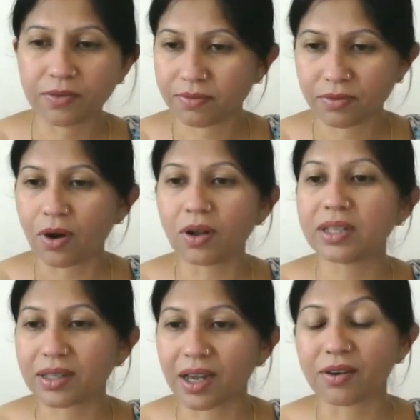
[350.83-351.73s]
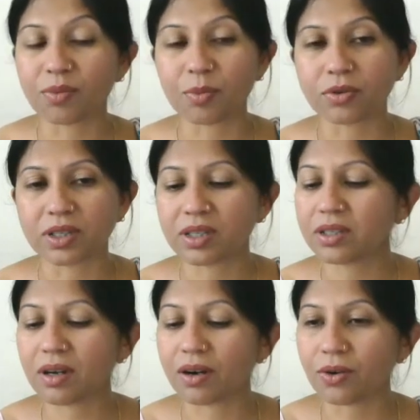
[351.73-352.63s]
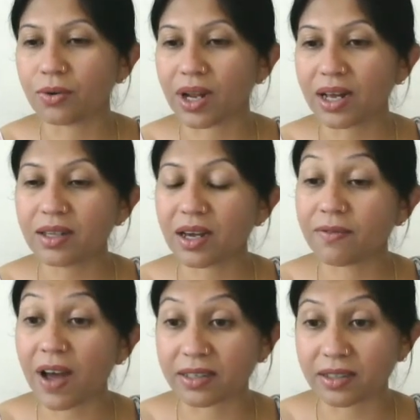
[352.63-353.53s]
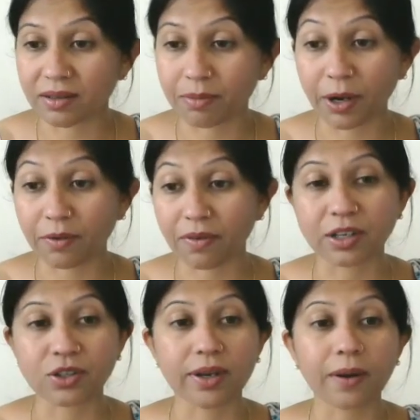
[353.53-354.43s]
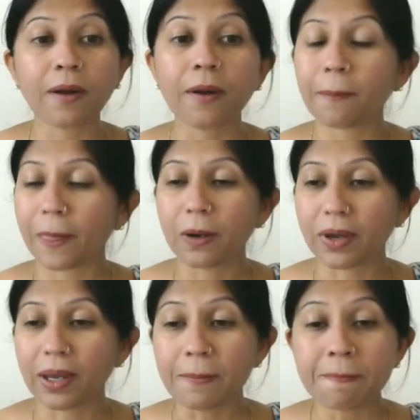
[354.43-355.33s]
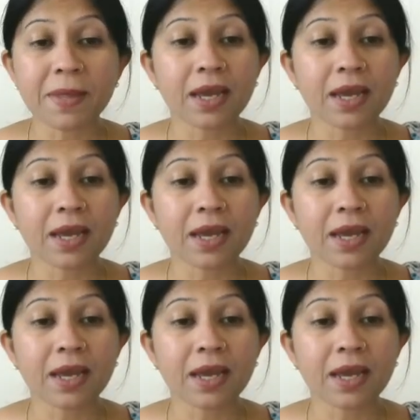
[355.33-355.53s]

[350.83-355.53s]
all these kind of processes are known as advanced manufacturing. Okay.